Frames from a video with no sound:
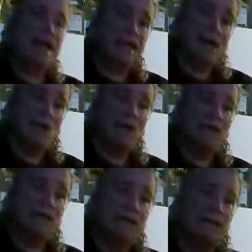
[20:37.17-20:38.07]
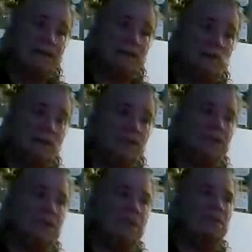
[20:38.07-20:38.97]
And now this is what
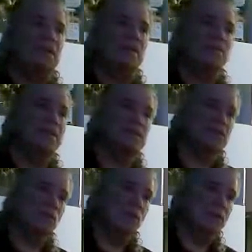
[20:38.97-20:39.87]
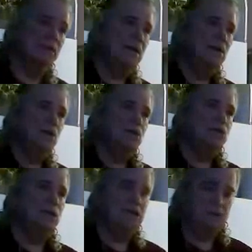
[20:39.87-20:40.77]
she says to him. This is the woman who
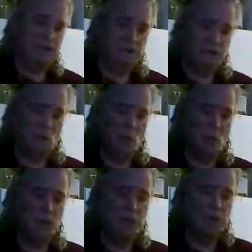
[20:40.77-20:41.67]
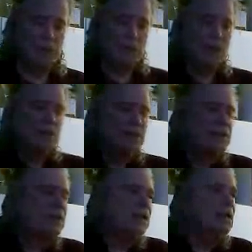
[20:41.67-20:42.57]
judged him so harshly.
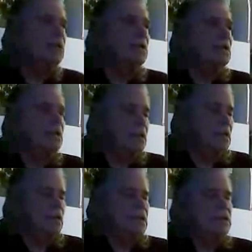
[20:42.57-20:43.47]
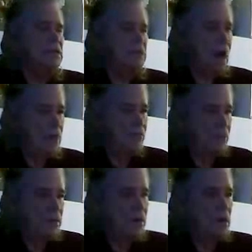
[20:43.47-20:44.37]
She said, let's stop
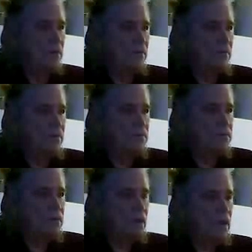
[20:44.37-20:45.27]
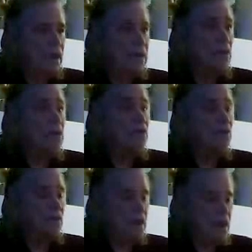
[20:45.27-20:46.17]
for a minute and look
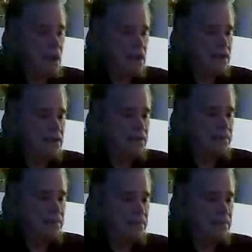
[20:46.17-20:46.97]
into my eyes.